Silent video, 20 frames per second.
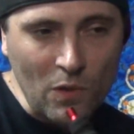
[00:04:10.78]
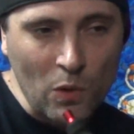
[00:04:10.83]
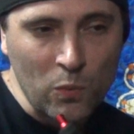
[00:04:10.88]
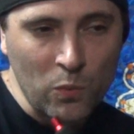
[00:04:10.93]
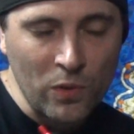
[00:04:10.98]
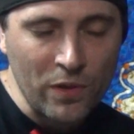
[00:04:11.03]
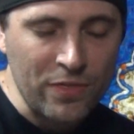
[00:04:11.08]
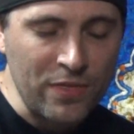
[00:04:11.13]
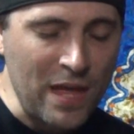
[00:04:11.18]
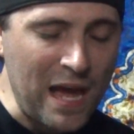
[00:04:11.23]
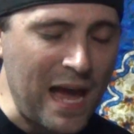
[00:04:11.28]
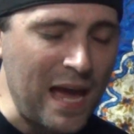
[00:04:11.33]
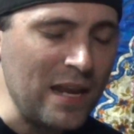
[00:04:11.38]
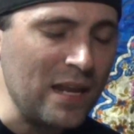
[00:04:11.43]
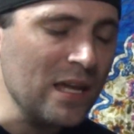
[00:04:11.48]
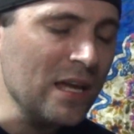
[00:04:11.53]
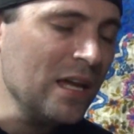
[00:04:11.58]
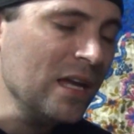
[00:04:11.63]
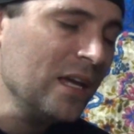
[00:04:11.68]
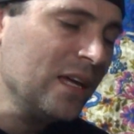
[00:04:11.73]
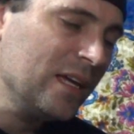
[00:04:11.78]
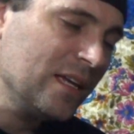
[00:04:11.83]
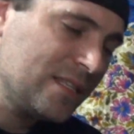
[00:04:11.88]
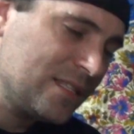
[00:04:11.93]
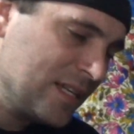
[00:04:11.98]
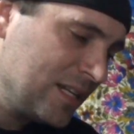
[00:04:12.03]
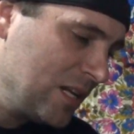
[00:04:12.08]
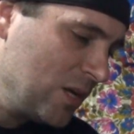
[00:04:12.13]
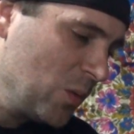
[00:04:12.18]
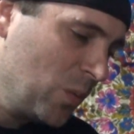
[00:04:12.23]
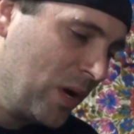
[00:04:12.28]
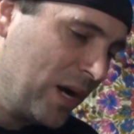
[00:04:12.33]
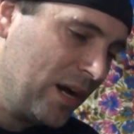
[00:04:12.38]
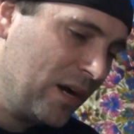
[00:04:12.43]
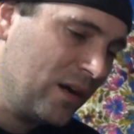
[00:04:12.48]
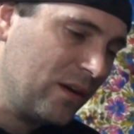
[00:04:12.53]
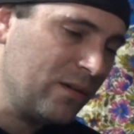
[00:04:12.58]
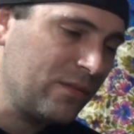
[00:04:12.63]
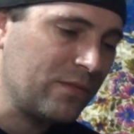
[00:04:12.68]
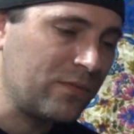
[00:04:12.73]
with that, it's
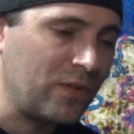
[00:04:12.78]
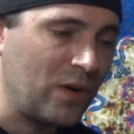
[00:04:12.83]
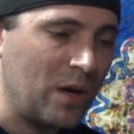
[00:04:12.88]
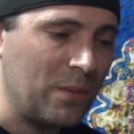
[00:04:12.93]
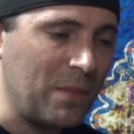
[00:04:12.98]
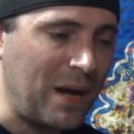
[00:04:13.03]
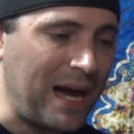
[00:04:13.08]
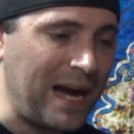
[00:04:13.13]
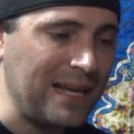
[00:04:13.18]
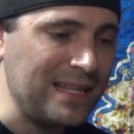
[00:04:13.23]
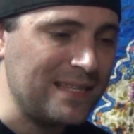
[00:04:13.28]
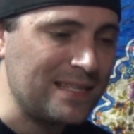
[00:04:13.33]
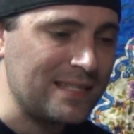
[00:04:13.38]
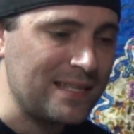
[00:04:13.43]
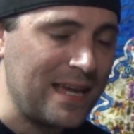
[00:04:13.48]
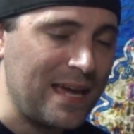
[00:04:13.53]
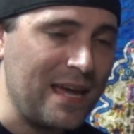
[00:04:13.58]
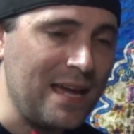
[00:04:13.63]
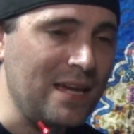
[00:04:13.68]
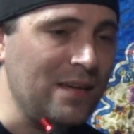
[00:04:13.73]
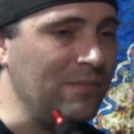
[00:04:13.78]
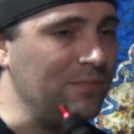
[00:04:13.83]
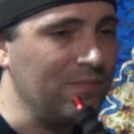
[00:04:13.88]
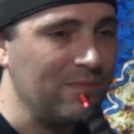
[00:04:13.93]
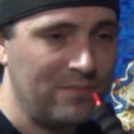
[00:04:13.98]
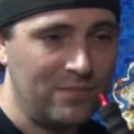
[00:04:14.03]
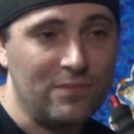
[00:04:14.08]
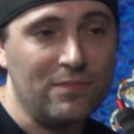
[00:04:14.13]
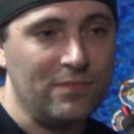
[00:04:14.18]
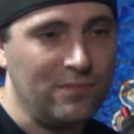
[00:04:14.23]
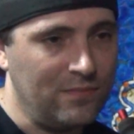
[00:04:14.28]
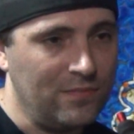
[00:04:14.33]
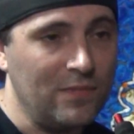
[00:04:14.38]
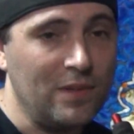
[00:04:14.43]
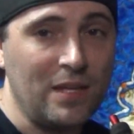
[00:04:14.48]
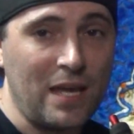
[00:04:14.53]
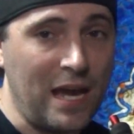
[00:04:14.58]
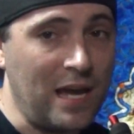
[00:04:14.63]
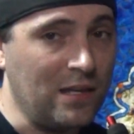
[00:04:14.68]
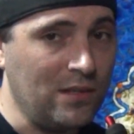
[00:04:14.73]
anywhere from, I'd say,
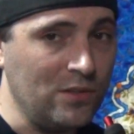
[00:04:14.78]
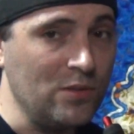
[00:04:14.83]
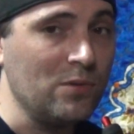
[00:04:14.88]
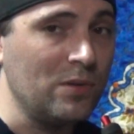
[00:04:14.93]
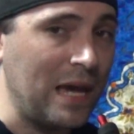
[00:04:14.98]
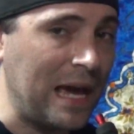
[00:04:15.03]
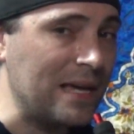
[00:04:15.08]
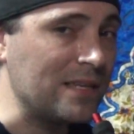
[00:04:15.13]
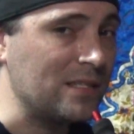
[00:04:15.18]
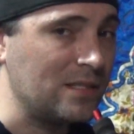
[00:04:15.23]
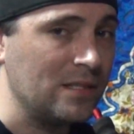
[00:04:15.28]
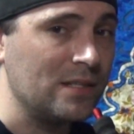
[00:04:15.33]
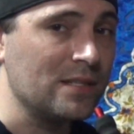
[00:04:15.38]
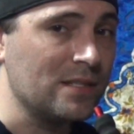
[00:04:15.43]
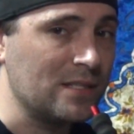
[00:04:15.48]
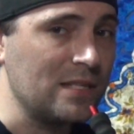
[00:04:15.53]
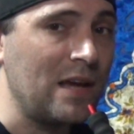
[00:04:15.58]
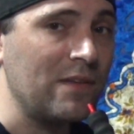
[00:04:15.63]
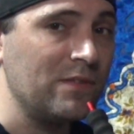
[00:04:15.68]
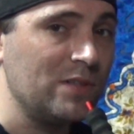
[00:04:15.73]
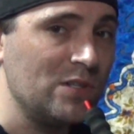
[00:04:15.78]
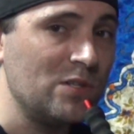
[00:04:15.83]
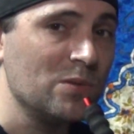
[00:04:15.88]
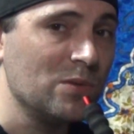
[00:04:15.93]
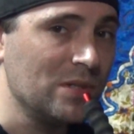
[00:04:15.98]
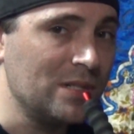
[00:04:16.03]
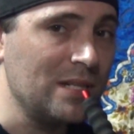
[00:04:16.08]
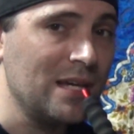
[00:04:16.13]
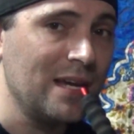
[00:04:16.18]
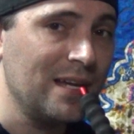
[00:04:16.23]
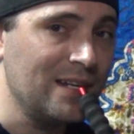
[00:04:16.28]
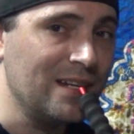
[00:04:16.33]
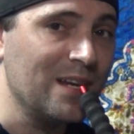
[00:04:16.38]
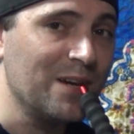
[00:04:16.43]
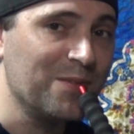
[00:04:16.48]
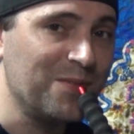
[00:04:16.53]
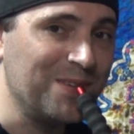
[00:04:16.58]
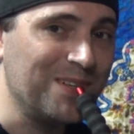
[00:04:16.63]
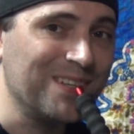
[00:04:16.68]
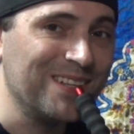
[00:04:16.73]
yeah, you guessed it, a 7 to a 10,
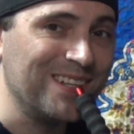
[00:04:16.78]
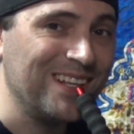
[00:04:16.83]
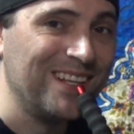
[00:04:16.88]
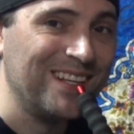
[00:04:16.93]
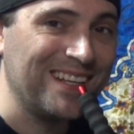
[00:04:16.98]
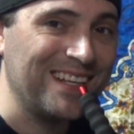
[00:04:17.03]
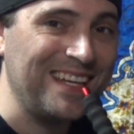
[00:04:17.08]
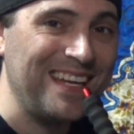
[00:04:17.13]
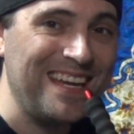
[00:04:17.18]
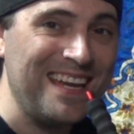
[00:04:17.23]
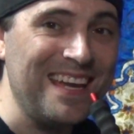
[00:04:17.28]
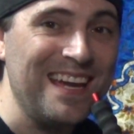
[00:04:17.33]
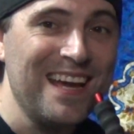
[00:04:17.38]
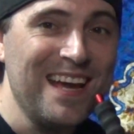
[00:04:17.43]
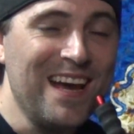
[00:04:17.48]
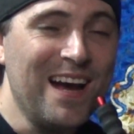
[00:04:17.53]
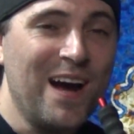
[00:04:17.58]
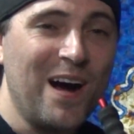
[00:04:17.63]
definitely.